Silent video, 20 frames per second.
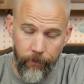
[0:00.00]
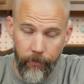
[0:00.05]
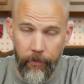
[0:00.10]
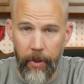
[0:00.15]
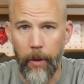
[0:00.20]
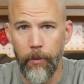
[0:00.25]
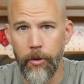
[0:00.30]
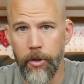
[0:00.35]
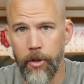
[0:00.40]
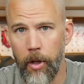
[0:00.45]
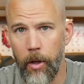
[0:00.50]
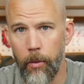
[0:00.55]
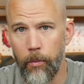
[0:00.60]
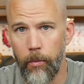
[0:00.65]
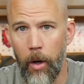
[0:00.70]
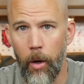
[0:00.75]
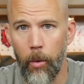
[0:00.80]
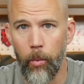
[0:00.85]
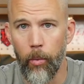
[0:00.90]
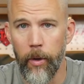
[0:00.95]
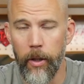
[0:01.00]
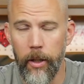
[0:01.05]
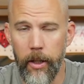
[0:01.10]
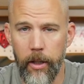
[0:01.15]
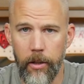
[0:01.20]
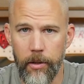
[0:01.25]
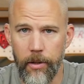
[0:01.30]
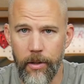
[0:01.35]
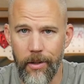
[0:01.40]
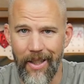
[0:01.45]
that was a, a really
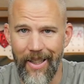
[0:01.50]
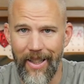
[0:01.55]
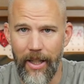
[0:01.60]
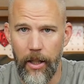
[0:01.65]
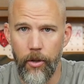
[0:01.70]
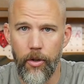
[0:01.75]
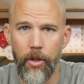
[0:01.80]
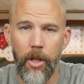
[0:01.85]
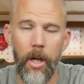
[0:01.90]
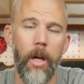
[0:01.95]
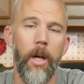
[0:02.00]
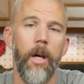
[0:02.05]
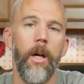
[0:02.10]
good stage.